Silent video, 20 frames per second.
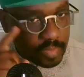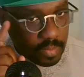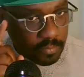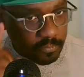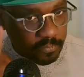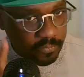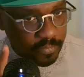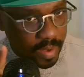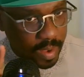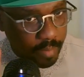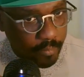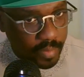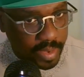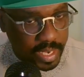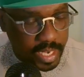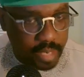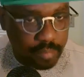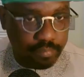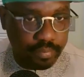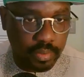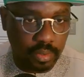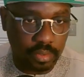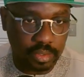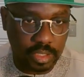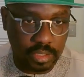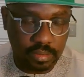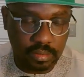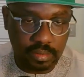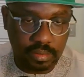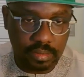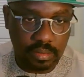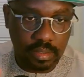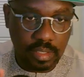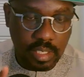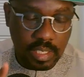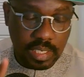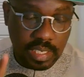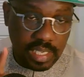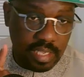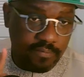Very important.
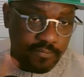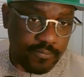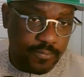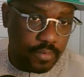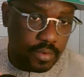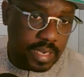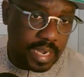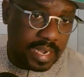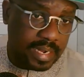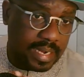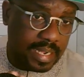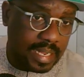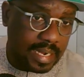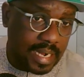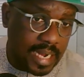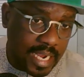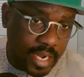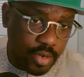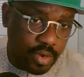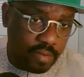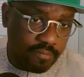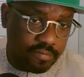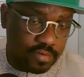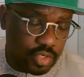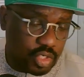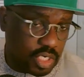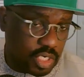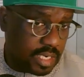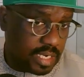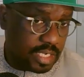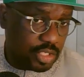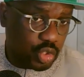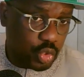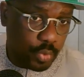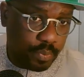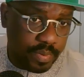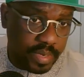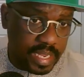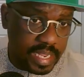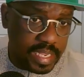If you can allow your vagina
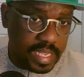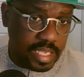to play